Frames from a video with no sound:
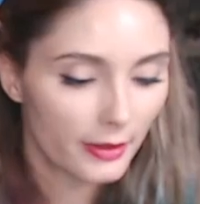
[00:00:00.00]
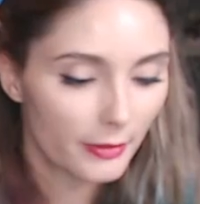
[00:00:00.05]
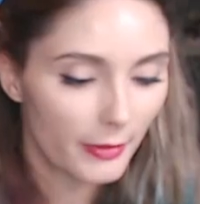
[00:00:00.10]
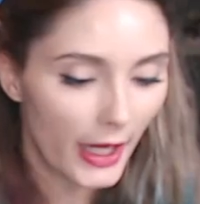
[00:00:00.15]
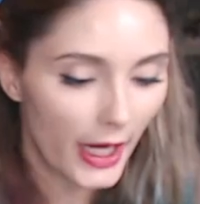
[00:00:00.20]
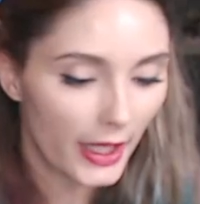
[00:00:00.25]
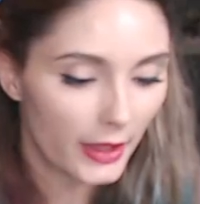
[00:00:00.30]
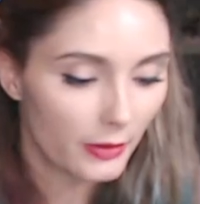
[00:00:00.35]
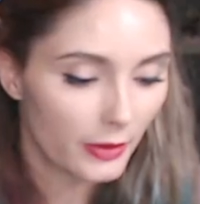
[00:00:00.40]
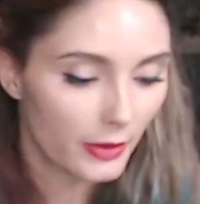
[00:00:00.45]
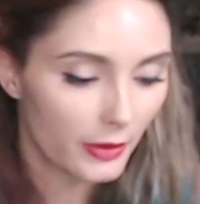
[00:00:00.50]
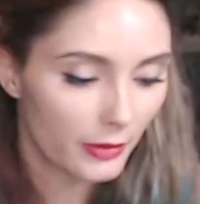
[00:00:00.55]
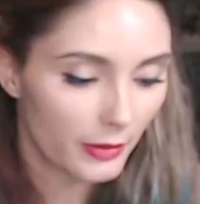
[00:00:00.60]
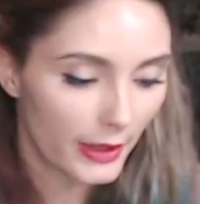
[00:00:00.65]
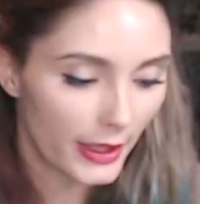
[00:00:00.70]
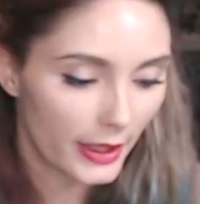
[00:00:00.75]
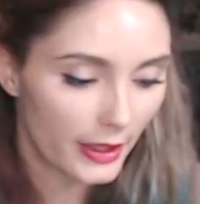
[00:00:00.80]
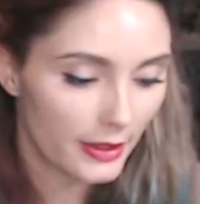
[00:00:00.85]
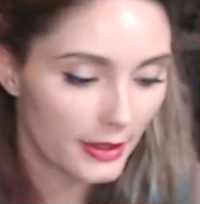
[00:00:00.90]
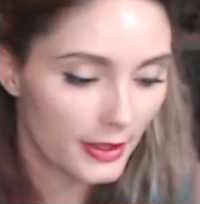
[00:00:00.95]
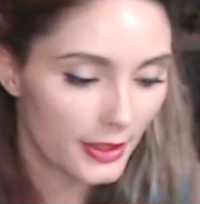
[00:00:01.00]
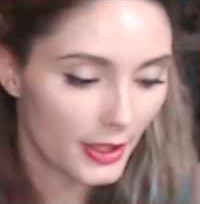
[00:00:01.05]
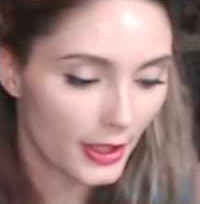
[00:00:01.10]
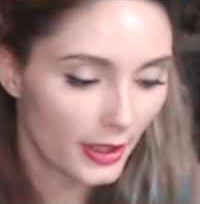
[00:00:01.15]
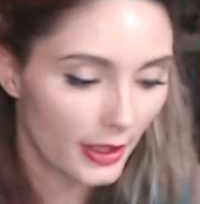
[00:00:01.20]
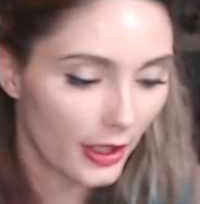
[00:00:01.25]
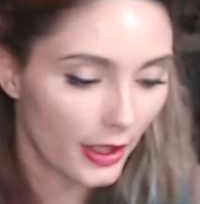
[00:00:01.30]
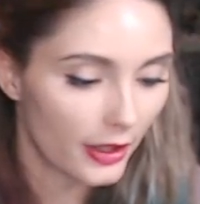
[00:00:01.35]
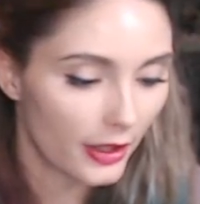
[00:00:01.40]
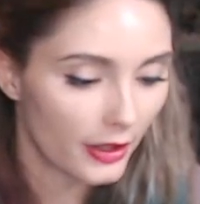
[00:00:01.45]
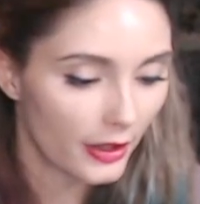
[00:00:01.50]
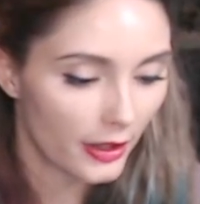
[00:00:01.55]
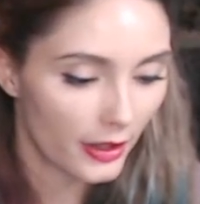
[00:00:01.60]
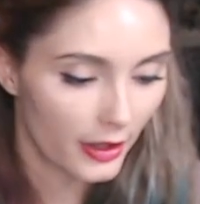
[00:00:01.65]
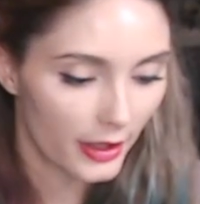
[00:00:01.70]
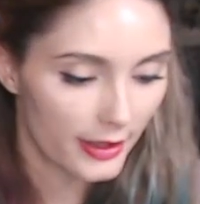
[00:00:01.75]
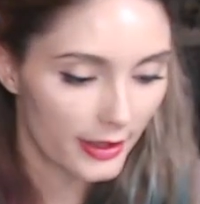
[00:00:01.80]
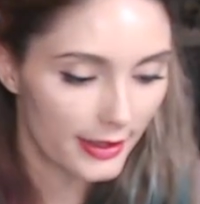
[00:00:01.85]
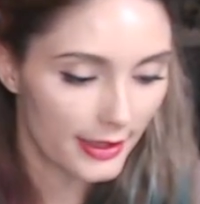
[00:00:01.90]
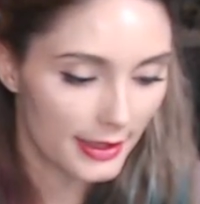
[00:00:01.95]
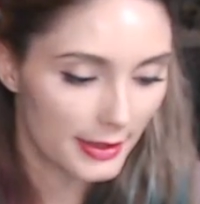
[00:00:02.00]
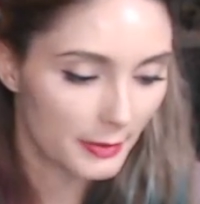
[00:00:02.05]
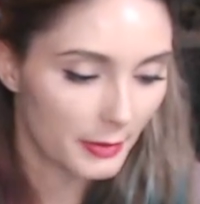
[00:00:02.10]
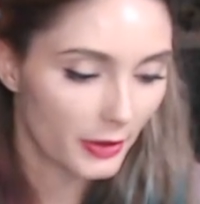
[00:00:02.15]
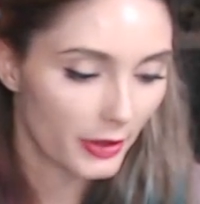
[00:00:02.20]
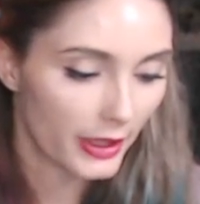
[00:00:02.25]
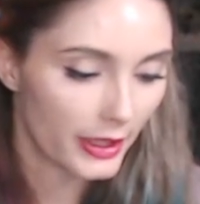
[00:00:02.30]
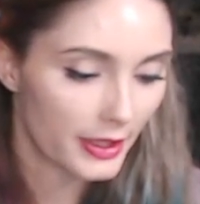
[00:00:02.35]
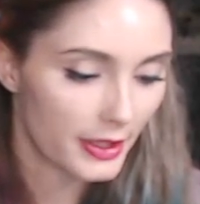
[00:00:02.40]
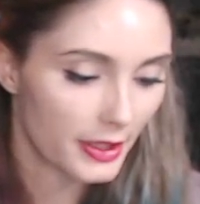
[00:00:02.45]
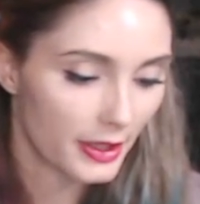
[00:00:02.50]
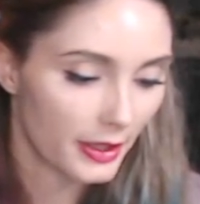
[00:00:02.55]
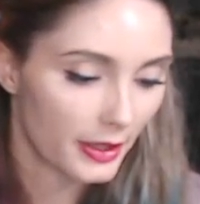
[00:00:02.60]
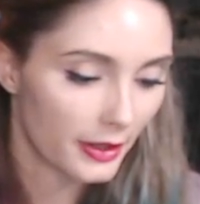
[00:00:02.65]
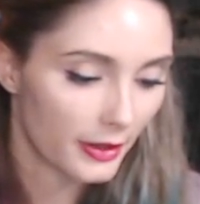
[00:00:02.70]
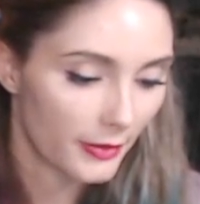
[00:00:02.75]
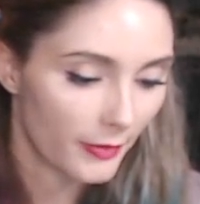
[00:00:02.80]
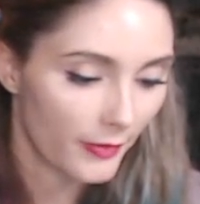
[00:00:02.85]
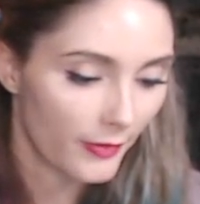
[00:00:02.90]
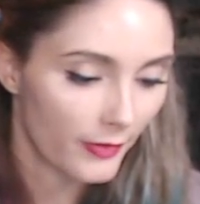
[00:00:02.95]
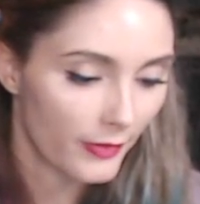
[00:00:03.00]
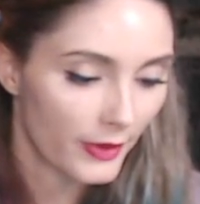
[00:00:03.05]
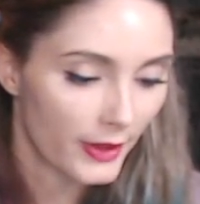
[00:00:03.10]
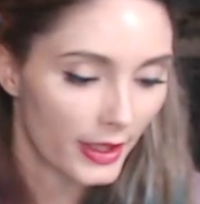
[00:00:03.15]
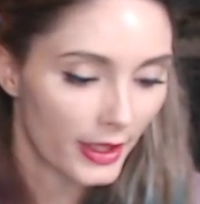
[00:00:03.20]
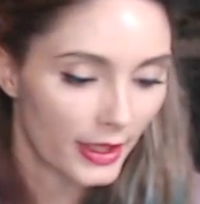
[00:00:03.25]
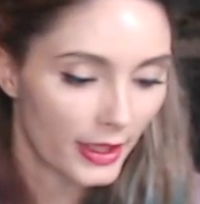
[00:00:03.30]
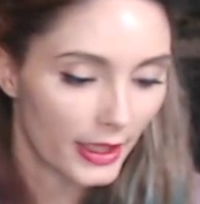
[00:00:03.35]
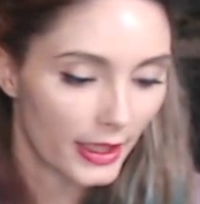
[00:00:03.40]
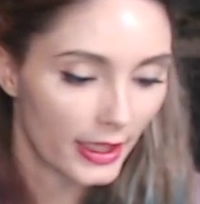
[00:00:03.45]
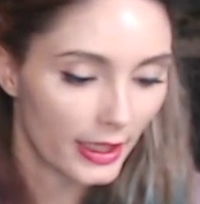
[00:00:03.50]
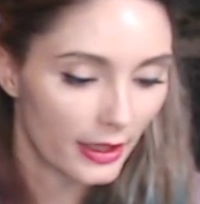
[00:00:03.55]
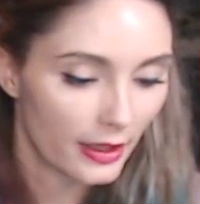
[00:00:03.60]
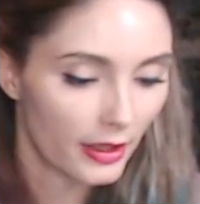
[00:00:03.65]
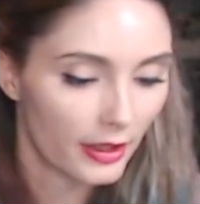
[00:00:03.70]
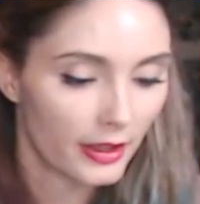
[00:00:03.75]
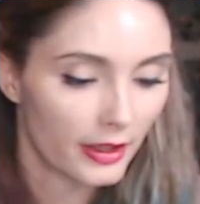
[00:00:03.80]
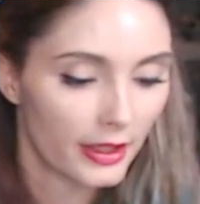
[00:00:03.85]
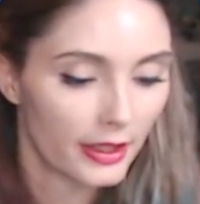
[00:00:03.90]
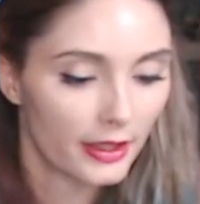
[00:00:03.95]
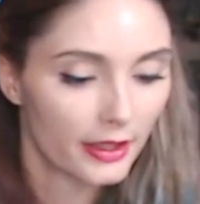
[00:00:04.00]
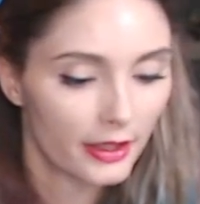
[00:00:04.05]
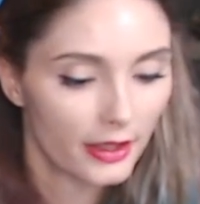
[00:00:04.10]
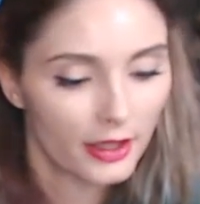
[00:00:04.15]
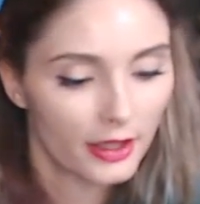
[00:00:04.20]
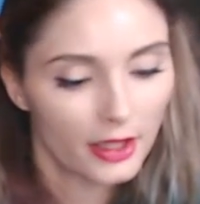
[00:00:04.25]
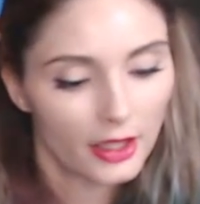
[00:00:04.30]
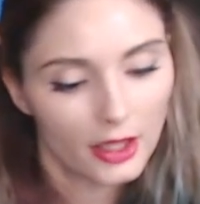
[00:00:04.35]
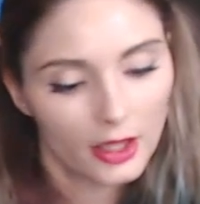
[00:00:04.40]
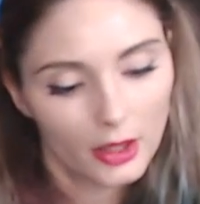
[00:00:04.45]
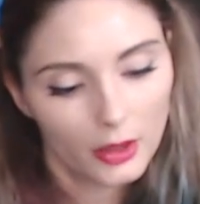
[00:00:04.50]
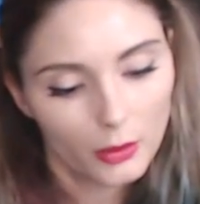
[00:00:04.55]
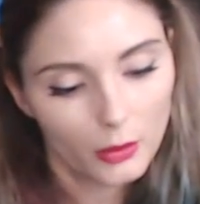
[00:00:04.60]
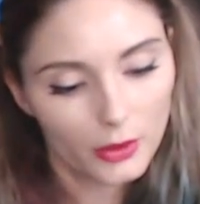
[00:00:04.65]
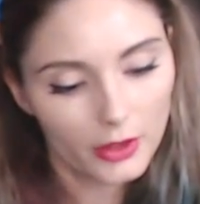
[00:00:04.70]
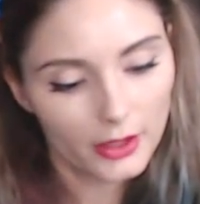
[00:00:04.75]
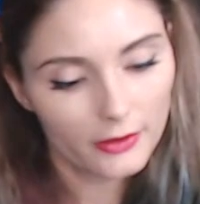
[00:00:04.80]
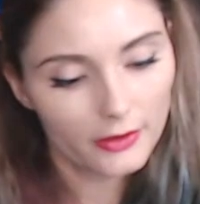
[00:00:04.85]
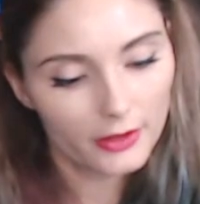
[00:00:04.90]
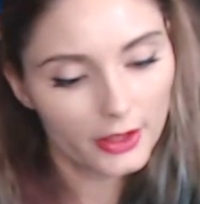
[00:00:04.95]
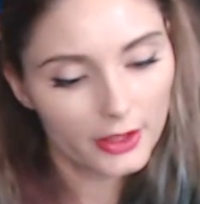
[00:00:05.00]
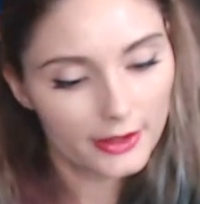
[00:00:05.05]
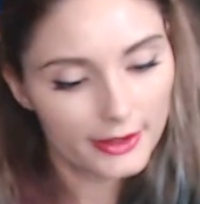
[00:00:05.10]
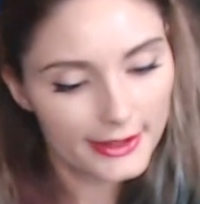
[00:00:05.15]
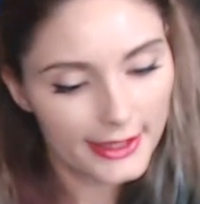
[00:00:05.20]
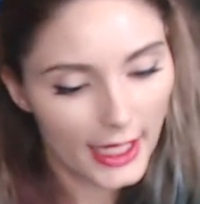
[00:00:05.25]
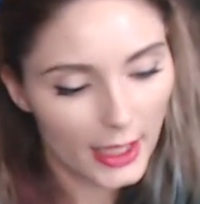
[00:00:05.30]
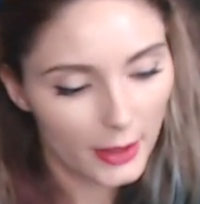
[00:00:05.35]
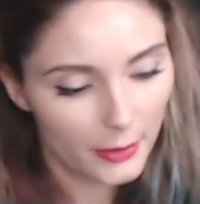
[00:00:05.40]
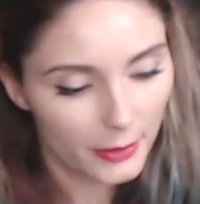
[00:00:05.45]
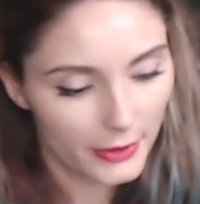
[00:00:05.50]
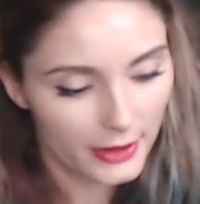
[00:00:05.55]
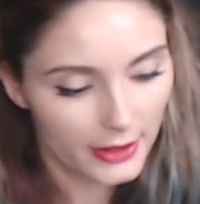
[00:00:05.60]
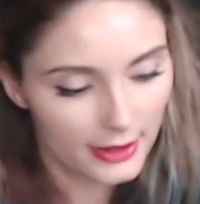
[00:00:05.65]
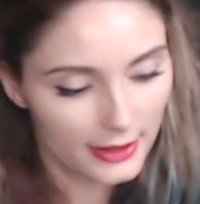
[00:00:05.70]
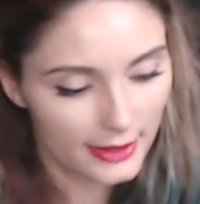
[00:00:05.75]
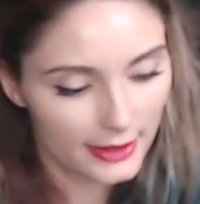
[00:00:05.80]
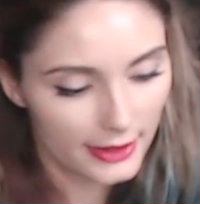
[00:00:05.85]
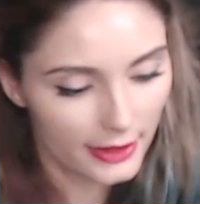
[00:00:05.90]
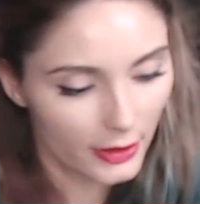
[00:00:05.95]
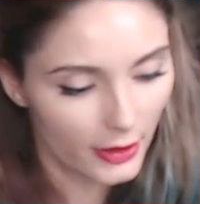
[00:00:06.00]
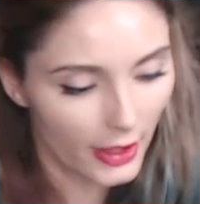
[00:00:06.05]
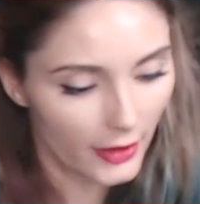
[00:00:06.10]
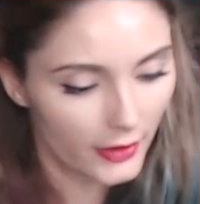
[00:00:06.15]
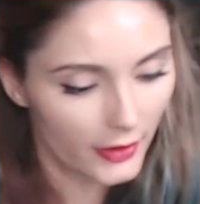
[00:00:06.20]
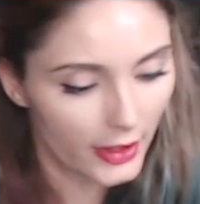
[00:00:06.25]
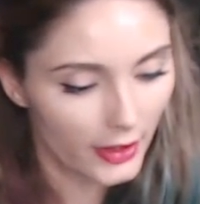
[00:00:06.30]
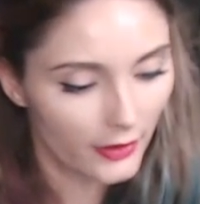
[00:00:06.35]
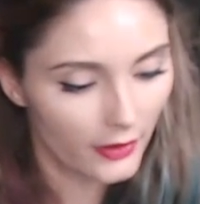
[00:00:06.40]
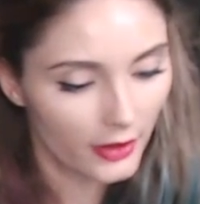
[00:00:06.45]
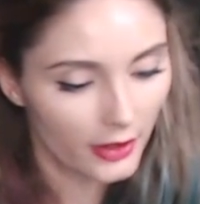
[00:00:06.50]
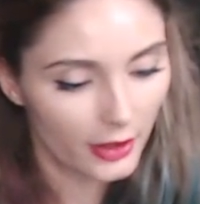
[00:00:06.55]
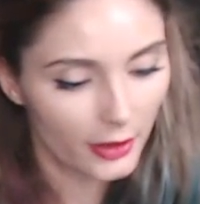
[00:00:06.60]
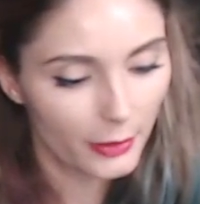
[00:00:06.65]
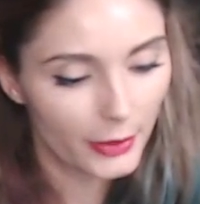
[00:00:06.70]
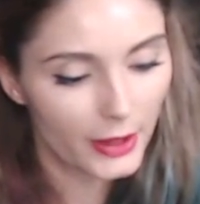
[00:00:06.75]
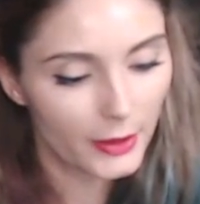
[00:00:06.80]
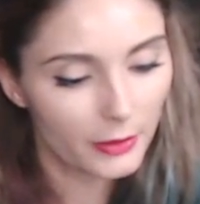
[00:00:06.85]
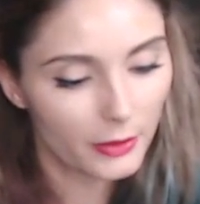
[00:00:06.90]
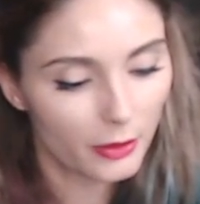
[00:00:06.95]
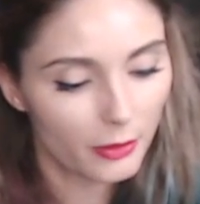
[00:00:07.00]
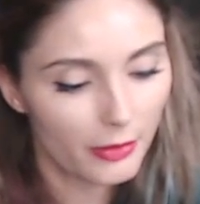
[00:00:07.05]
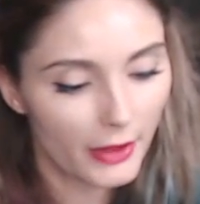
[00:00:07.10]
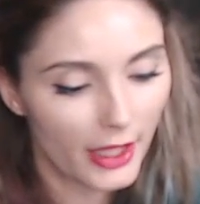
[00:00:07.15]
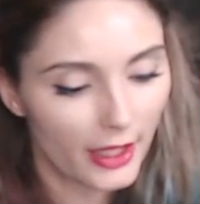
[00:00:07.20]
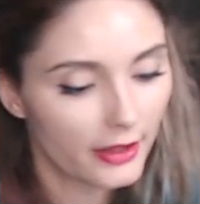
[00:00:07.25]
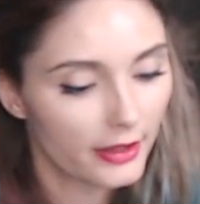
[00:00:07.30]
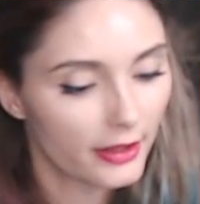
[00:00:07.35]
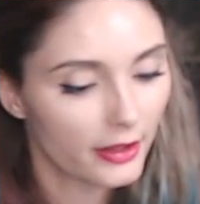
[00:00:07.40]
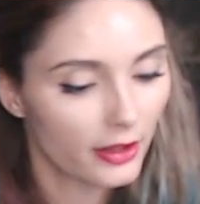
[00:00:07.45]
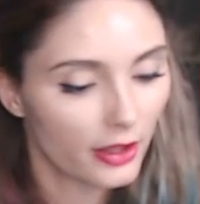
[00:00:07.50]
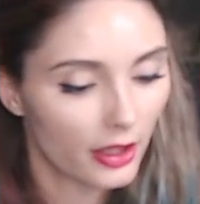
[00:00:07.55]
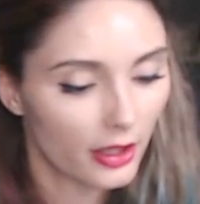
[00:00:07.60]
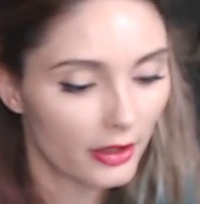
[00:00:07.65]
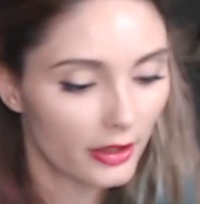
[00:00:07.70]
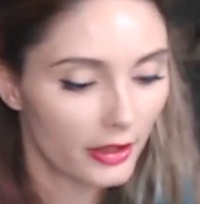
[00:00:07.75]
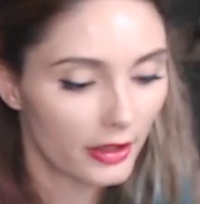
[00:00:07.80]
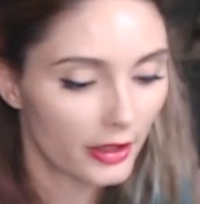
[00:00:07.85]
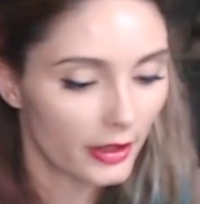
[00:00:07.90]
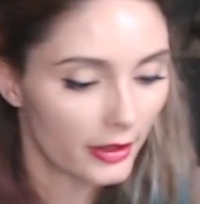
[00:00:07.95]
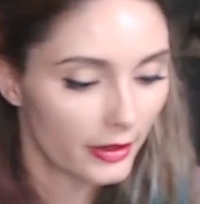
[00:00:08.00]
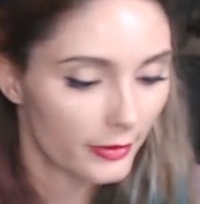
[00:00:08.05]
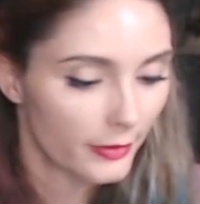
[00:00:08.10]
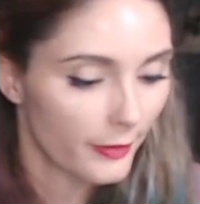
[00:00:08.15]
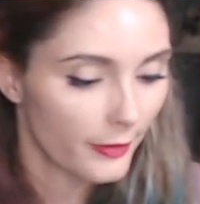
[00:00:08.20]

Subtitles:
mad with rage and hunger and desperation. He nodded. Whatever else happens, you have given our people back their honor.